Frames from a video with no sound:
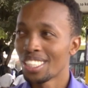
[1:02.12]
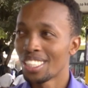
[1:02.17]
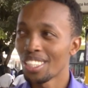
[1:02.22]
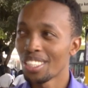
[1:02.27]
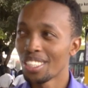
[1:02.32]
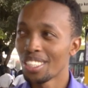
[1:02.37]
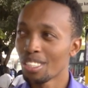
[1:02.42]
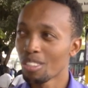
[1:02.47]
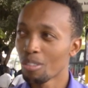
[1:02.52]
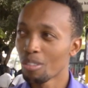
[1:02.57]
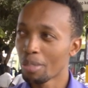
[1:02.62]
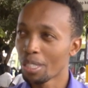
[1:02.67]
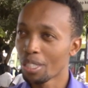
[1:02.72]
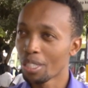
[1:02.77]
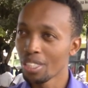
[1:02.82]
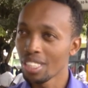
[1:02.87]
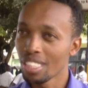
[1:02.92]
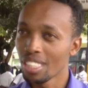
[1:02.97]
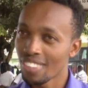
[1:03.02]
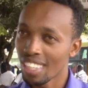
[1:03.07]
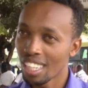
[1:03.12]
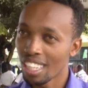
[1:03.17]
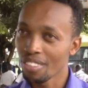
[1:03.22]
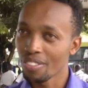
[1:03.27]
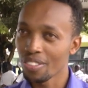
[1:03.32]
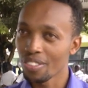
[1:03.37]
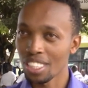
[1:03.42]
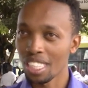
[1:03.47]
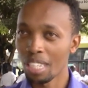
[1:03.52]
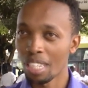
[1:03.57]
So it would be good if they
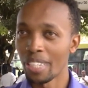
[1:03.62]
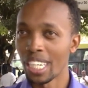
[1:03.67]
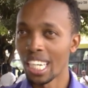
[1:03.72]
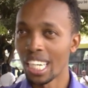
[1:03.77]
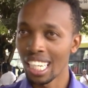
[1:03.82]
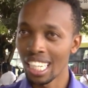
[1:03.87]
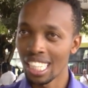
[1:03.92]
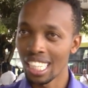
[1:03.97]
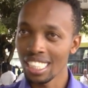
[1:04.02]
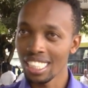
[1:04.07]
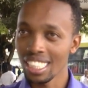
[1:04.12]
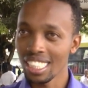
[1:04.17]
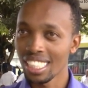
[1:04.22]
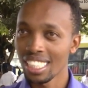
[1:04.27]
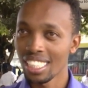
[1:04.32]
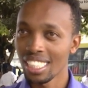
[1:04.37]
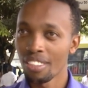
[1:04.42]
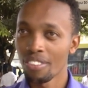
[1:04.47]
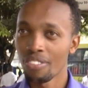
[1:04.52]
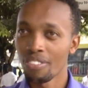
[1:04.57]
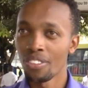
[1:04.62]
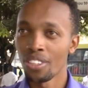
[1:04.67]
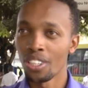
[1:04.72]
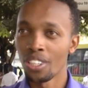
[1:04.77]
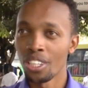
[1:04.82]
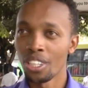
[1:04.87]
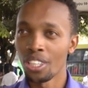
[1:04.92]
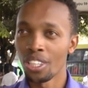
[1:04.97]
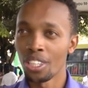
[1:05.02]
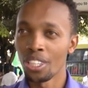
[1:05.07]
look for somewhere else
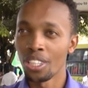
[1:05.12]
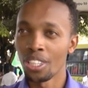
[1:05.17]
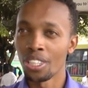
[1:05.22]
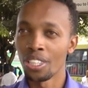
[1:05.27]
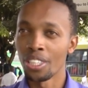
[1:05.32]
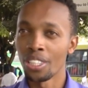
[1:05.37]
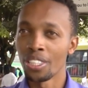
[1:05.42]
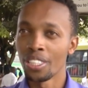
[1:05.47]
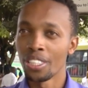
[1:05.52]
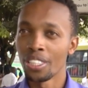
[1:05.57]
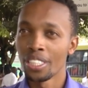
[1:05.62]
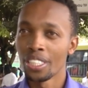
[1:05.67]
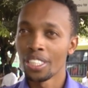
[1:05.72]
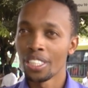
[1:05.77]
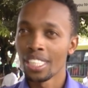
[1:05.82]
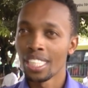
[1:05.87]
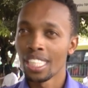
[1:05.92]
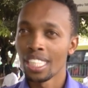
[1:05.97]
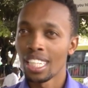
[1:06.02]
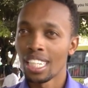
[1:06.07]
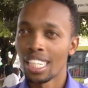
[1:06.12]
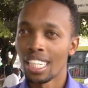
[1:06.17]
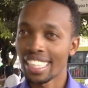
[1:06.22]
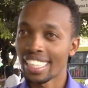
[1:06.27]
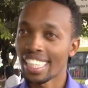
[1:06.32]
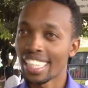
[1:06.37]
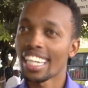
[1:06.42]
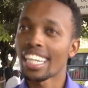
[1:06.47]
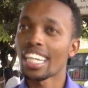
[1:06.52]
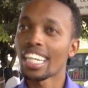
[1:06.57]

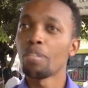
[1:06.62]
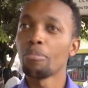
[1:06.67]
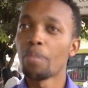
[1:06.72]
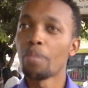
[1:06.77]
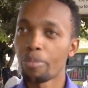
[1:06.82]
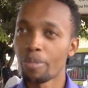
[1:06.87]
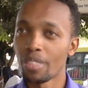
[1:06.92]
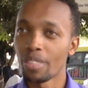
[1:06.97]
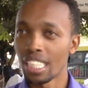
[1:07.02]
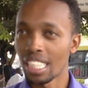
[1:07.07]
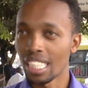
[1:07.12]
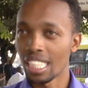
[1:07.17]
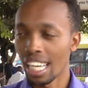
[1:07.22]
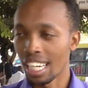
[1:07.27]
they can come up with another